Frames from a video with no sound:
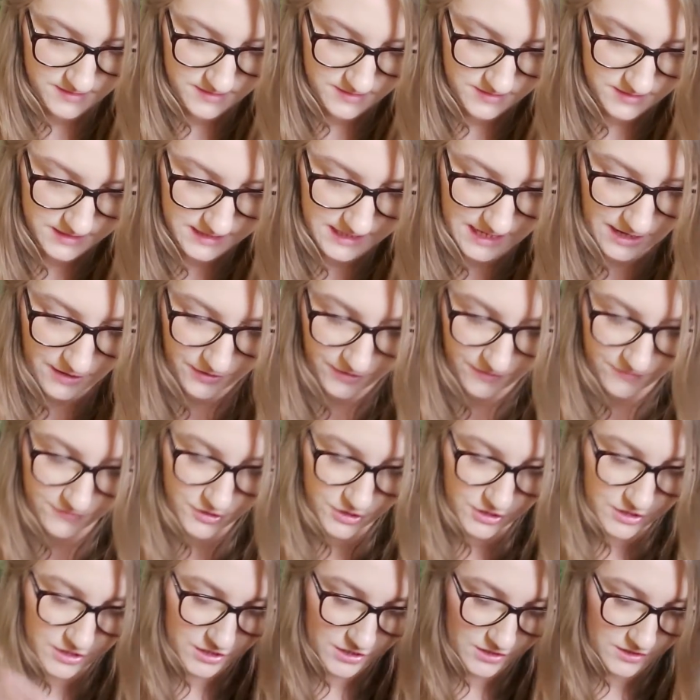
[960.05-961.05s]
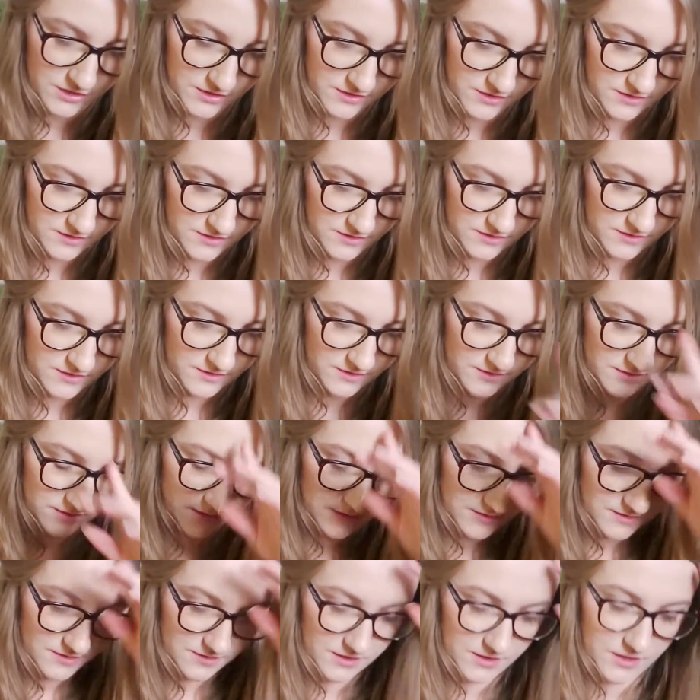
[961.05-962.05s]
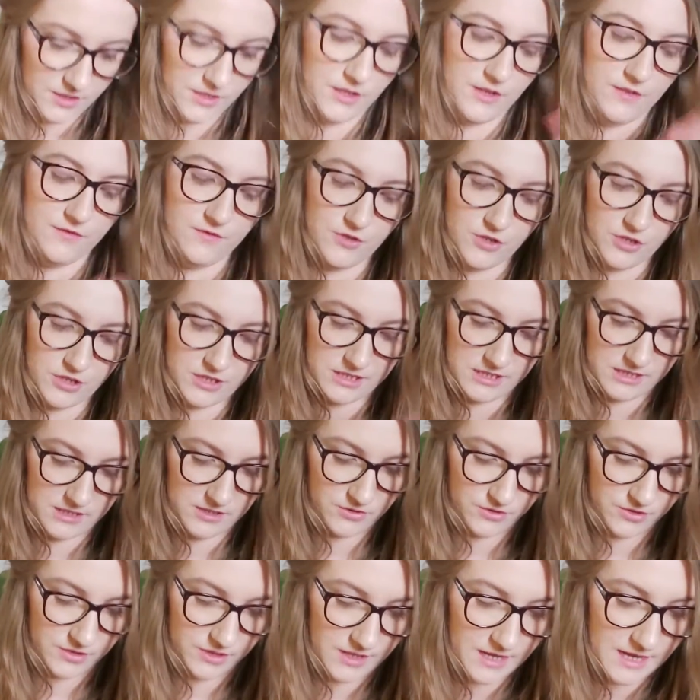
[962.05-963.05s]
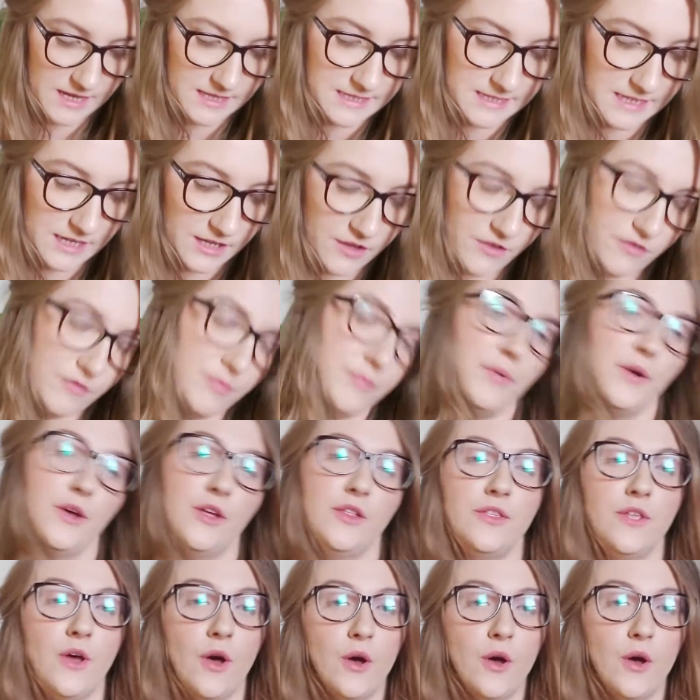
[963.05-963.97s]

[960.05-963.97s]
See how you've just, it's like you've put the